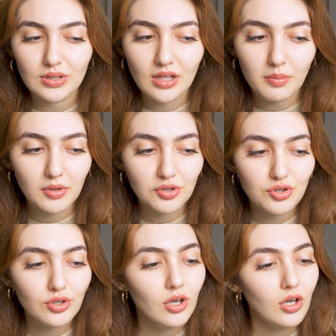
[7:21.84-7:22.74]
it that
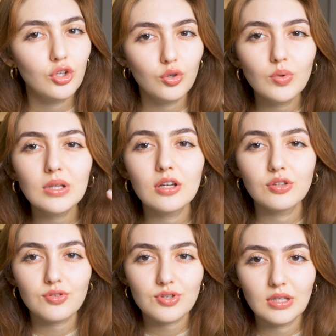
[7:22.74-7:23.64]
much. You will
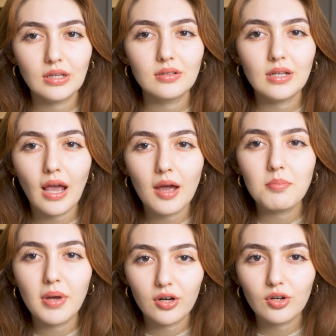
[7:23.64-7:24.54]
understand the app
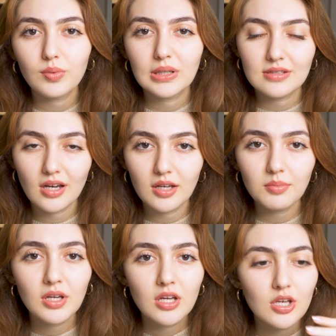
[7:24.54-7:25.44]
better with
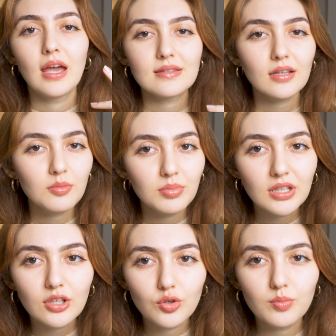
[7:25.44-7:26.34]
time. As a
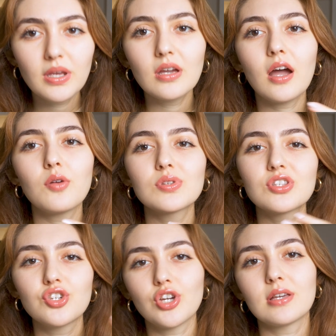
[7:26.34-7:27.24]
complete newbie, I would
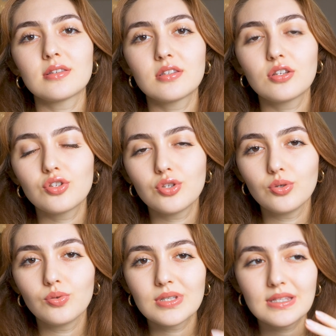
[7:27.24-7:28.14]
suggest
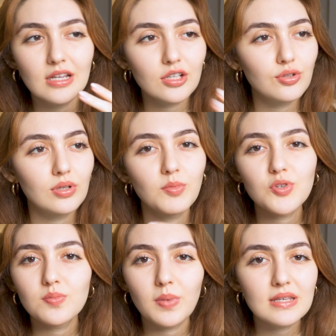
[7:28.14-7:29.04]
to stick to the
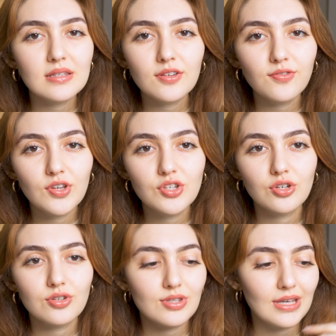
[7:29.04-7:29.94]
most basic
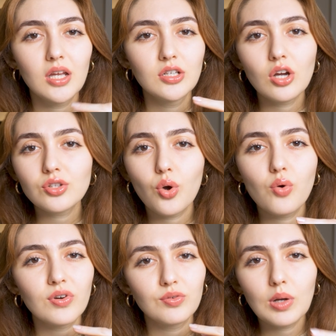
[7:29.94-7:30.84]
features and not
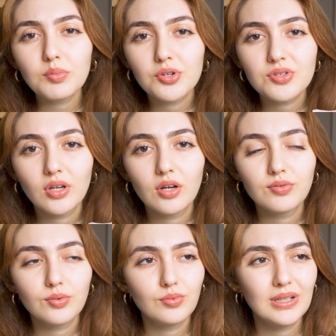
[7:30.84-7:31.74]
overwhelm
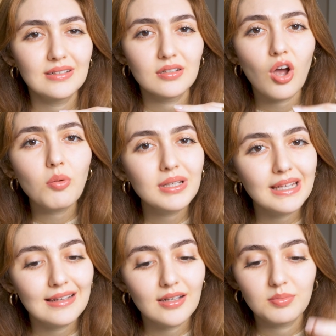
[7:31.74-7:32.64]
yourself with
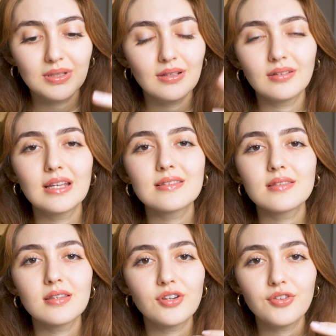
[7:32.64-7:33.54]
complicated but
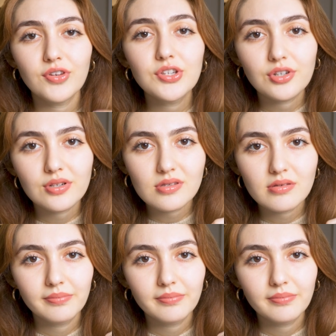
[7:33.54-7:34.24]
unnecessary features.